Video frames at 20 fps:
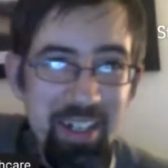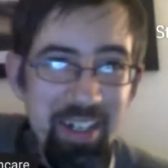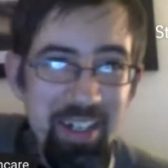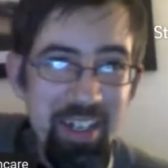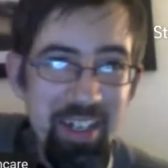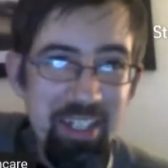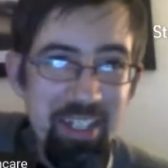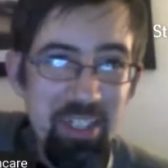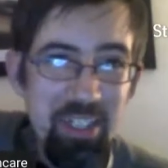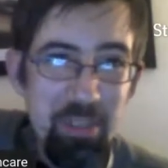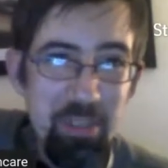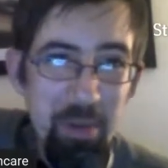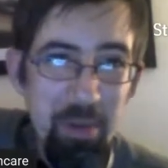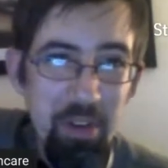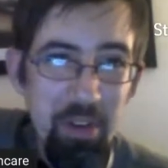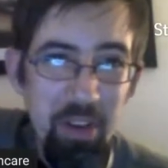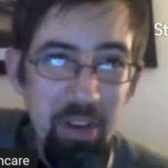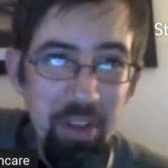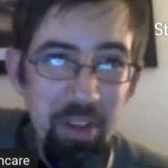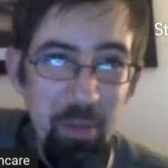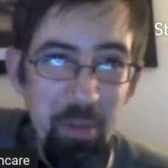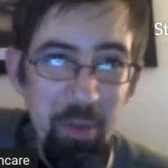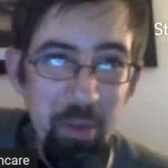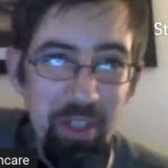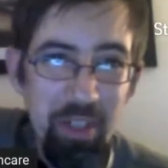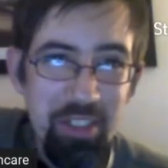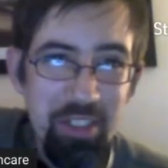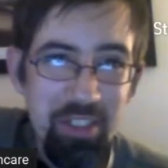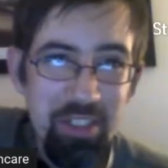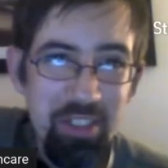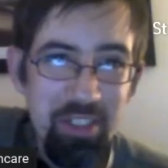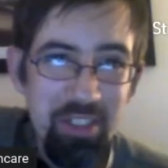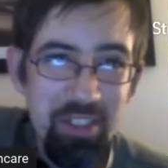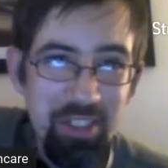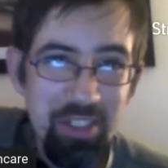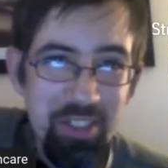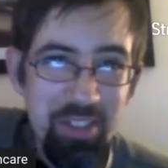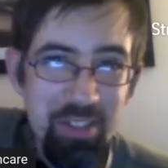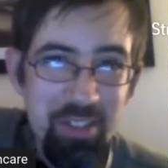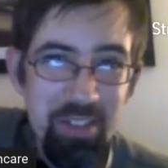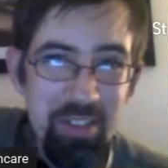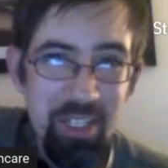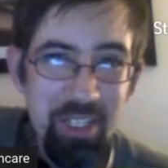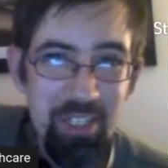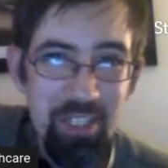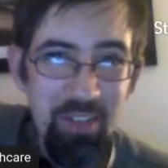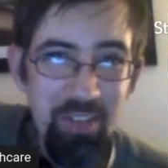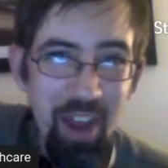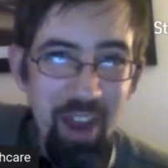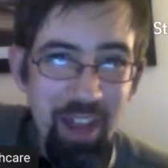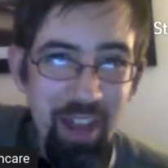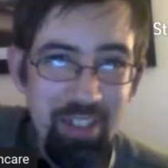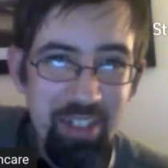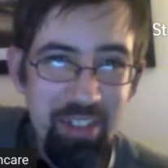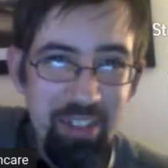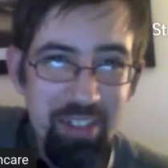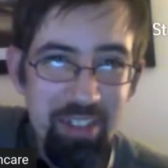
He can smirk all he wants. It's fine.